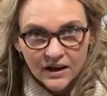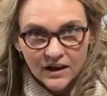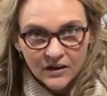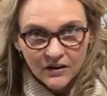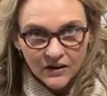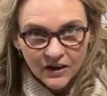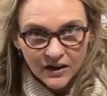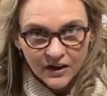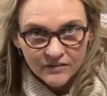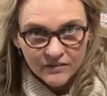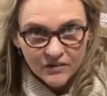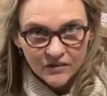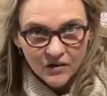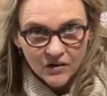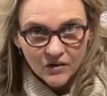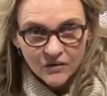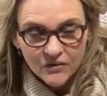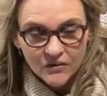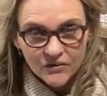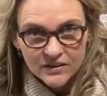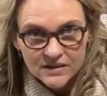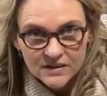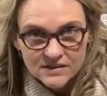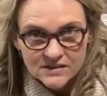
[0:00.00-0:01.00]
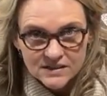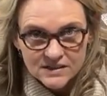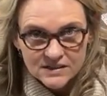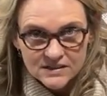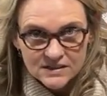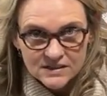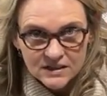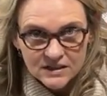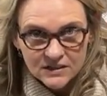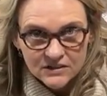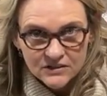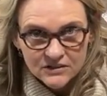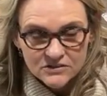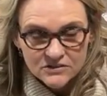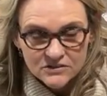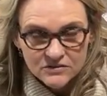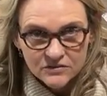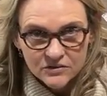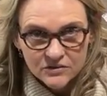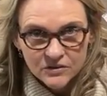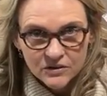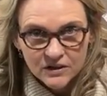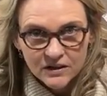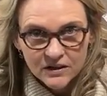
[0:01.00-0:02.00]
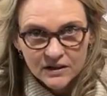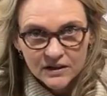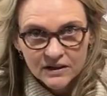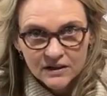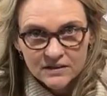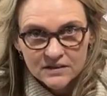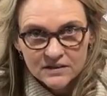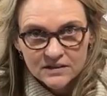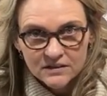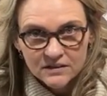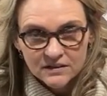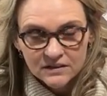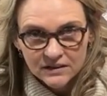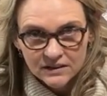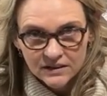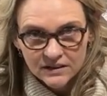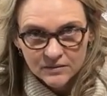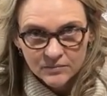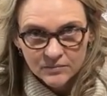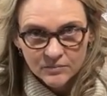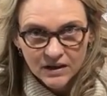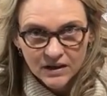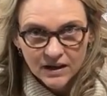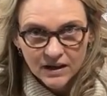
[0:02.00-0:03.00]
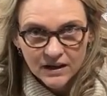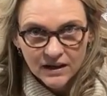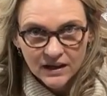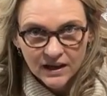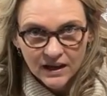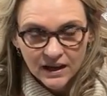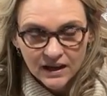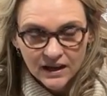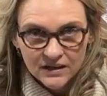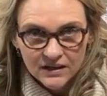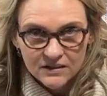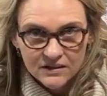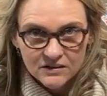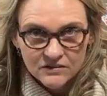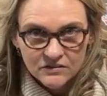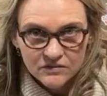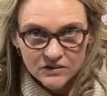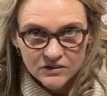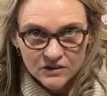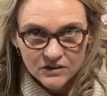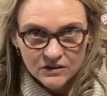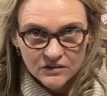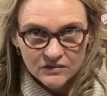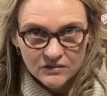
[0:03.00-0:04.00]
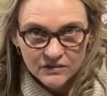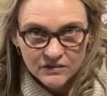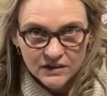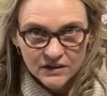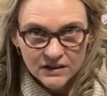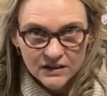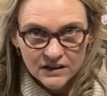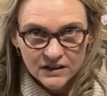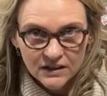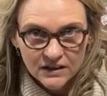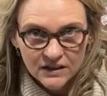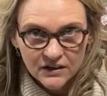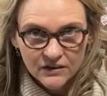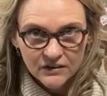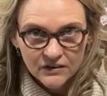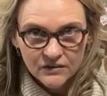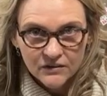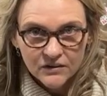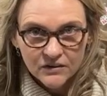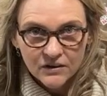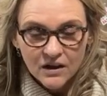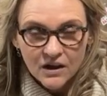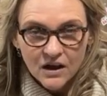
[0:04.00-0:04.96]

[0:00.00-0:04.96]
I'll have all the details for it in my end of year video.